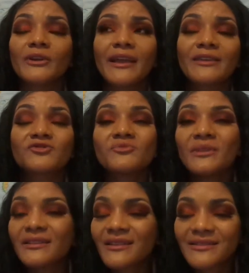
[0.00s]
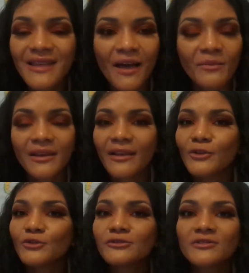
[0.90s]
Like so many things happened. Like
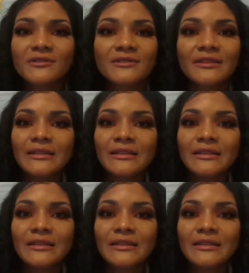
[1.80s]
you were just,